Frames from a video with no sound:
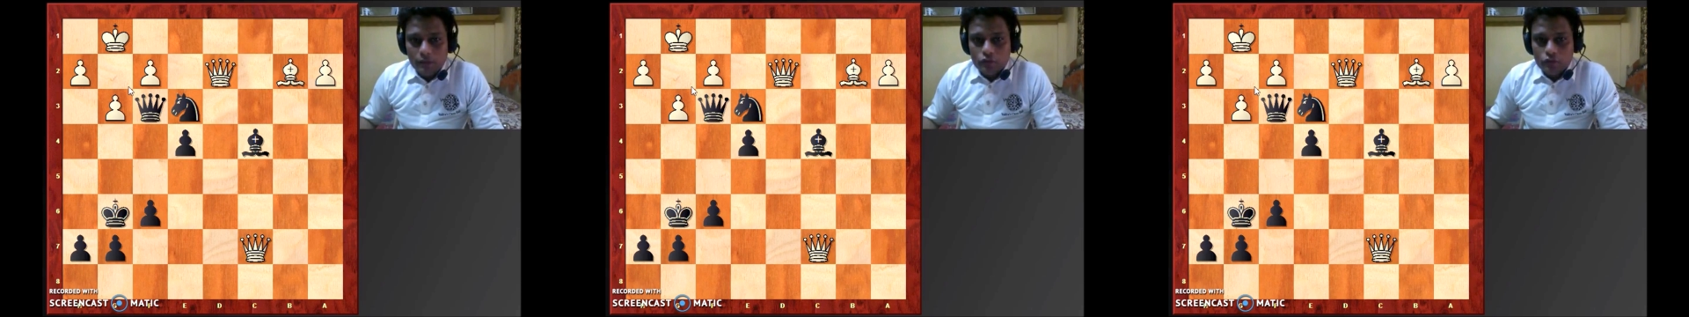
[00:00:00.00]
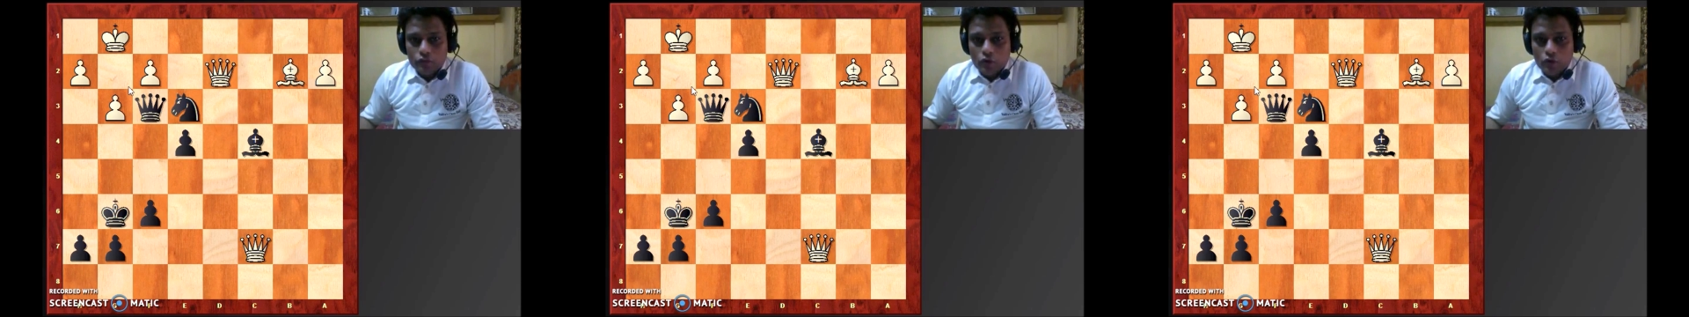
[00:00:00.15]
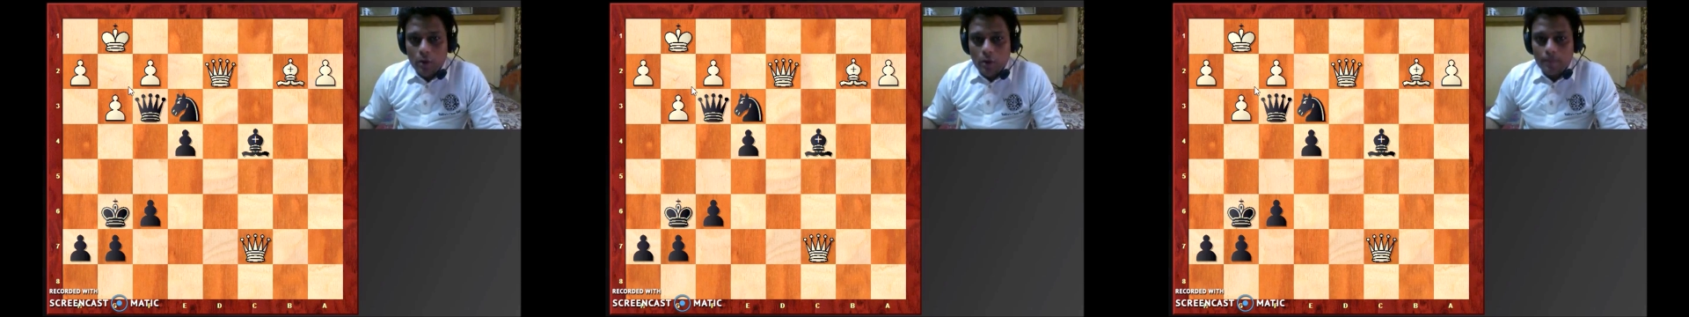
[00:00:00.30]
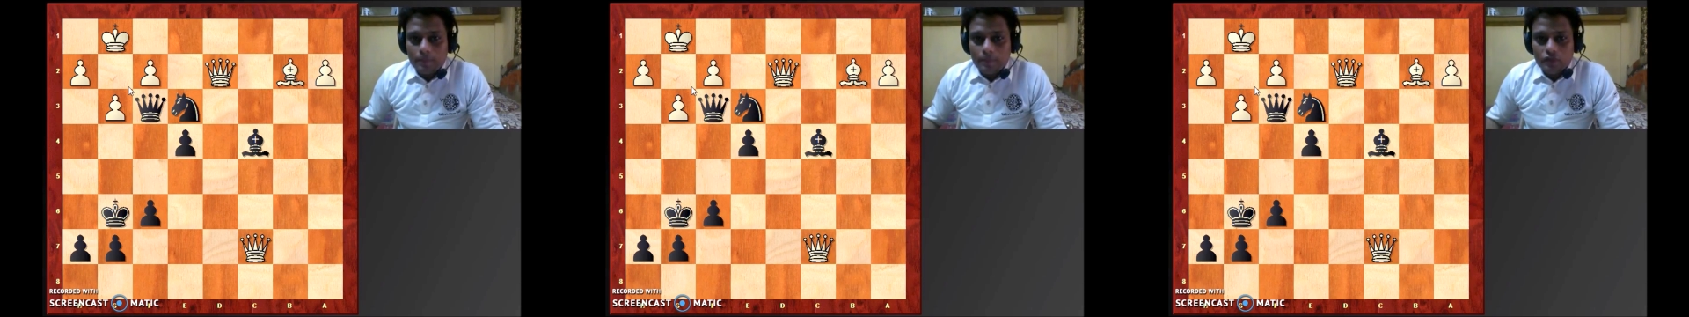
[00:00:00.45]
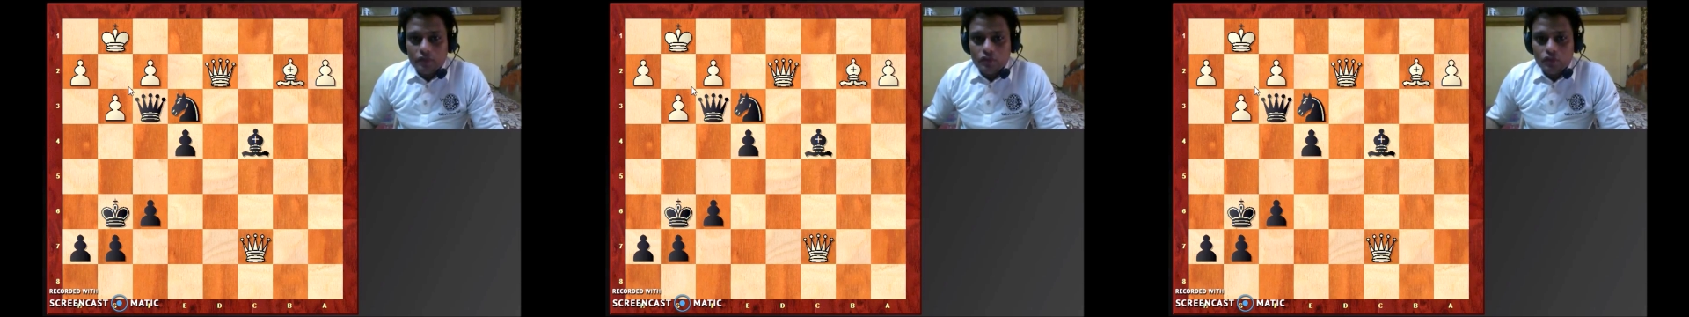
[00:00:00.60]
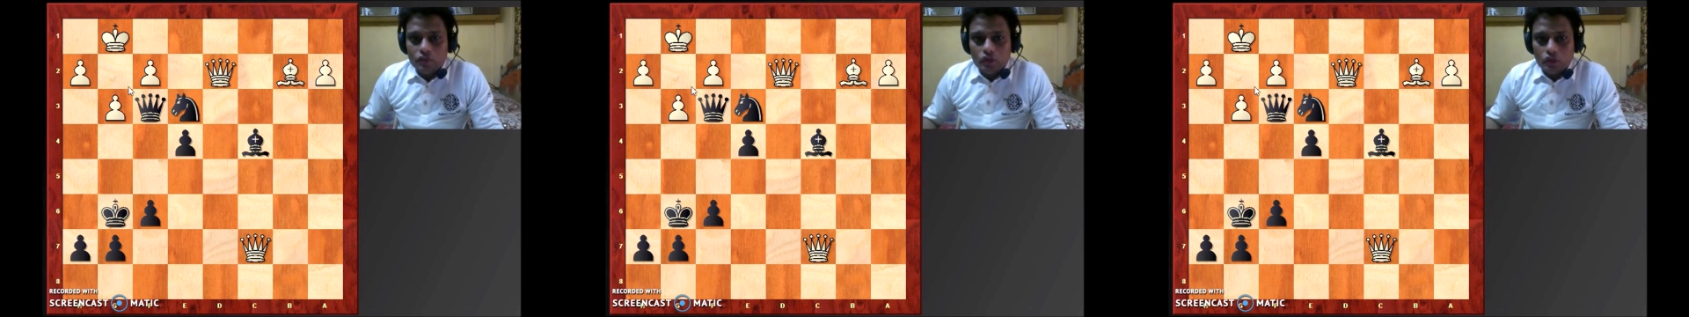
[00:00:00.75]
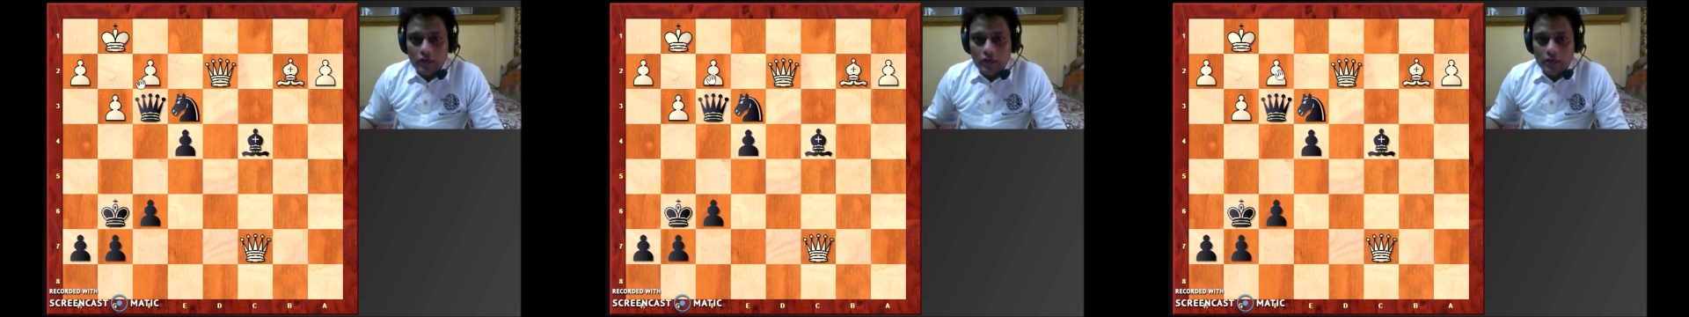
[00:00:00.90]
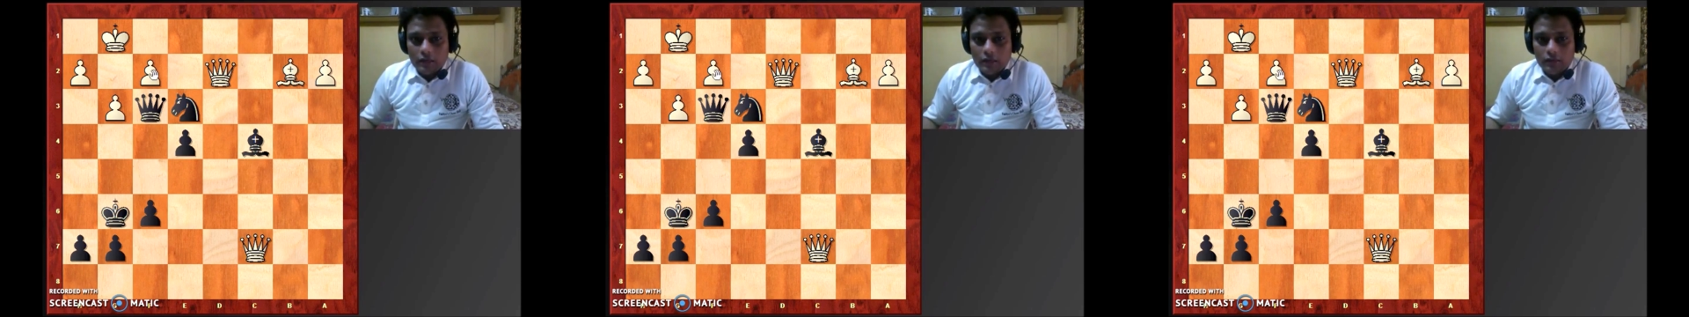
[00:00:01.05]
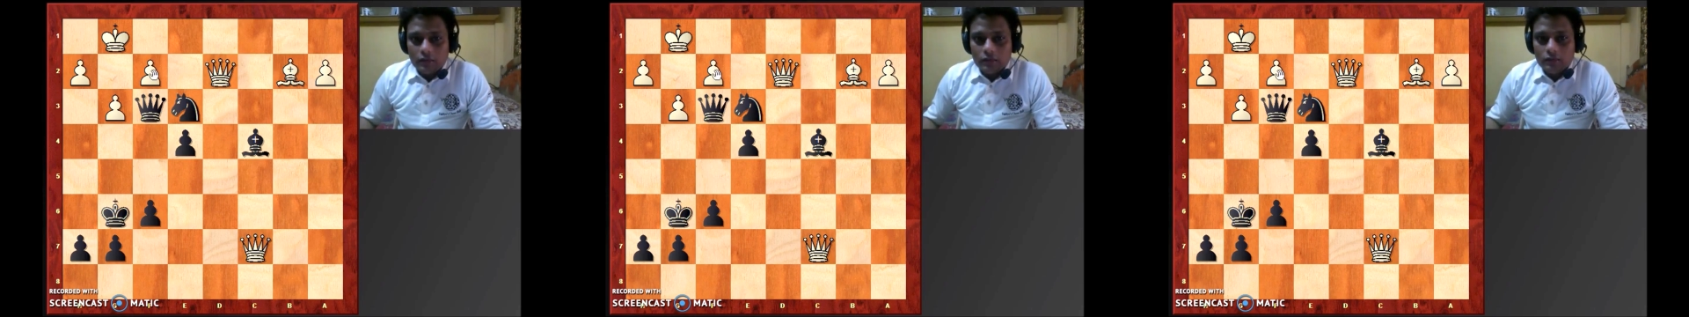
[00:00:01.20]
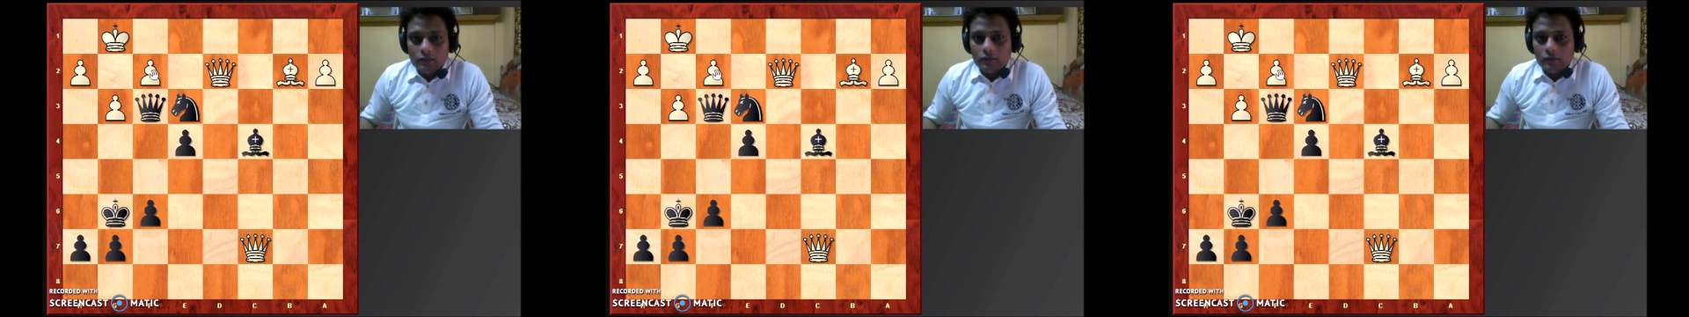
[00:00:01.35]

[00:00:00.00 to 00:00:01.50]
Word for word: to stop this threat